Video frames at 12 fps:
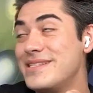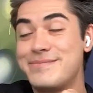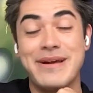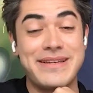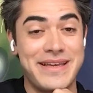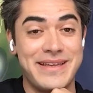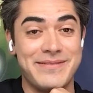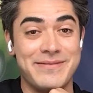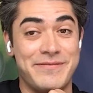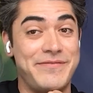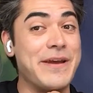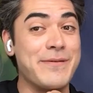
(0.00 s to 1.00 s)
This might get
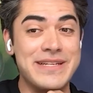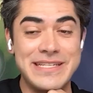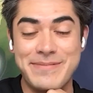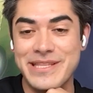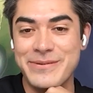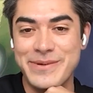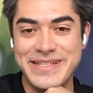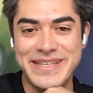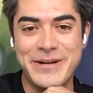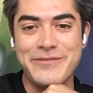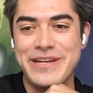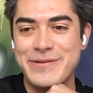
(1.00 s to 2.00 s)
very deep in the weeds. I
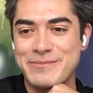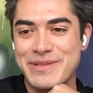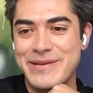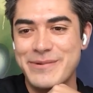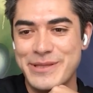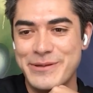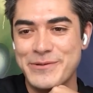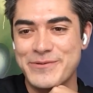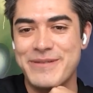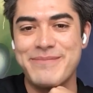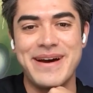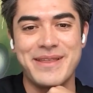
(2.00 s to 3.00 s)
don't know if anyone's played with
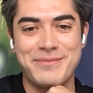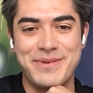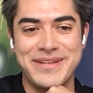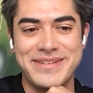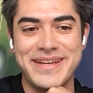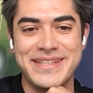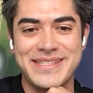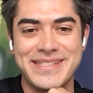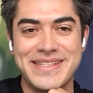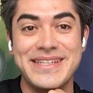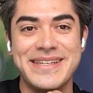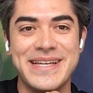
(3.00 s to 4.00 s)
Uniswap math, but it
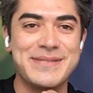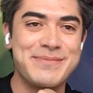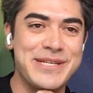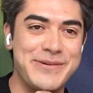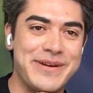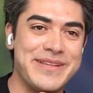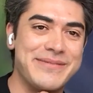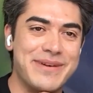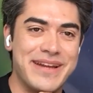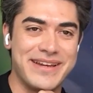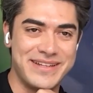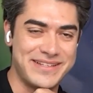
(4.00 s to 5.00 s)
gets intense pretty quickly.
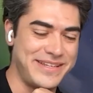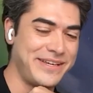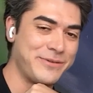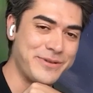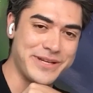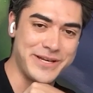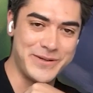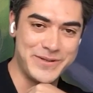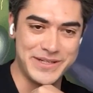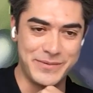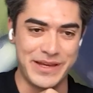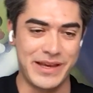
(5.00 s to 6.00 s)
But I can dig through the
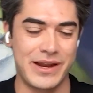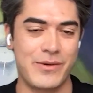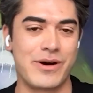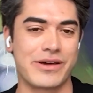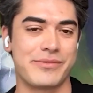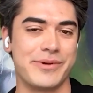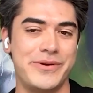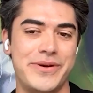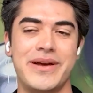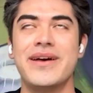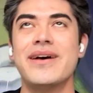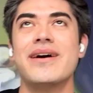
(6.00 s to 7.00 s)
code and we can kind of walk through.
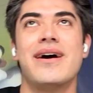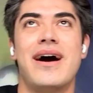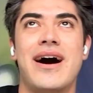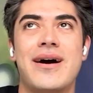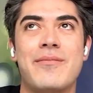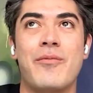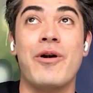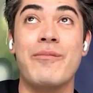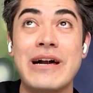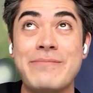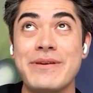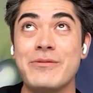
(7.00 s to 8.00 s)
What
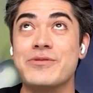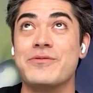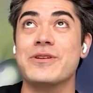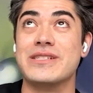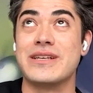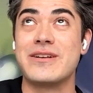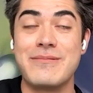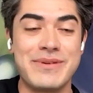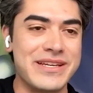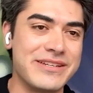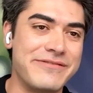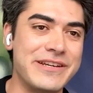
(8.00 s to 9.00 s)
might be useful is us
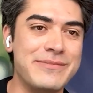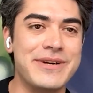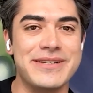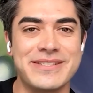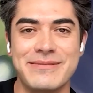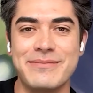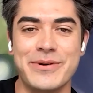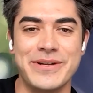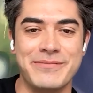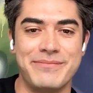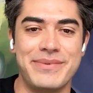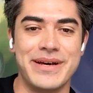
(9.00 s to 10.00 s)
hopping into Figma at some point,
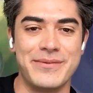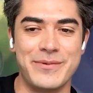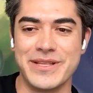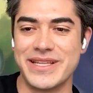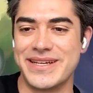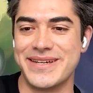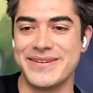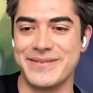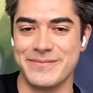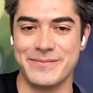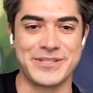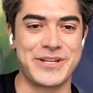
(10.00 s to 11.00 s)
but we'll
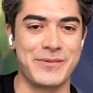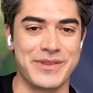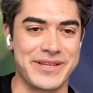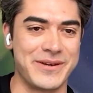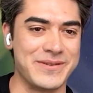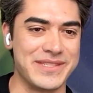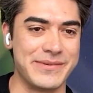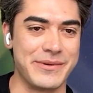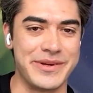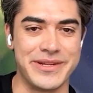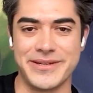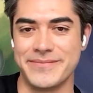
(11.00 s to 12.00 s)
start with the code and see where
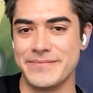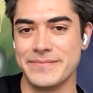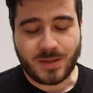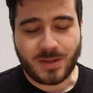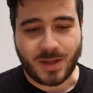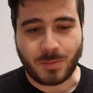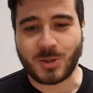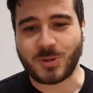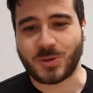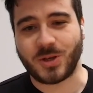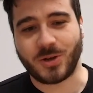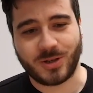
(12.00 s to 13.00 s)
we end up. I'm
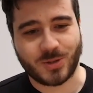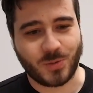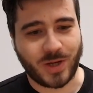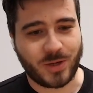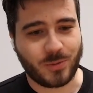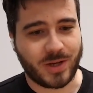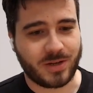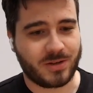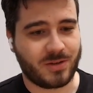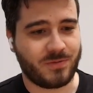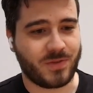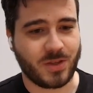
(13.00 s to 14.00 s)
also curious why you went
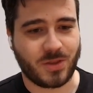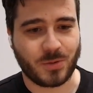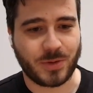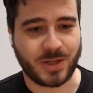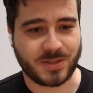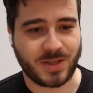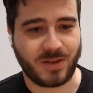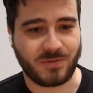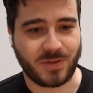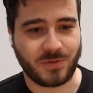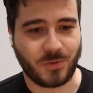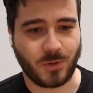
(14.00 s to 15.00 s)
V3 instead of
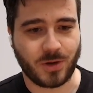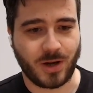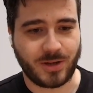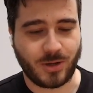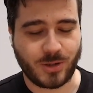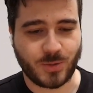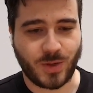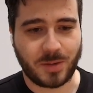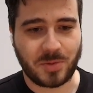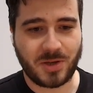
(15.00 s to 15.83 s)
V4 on Uniswap.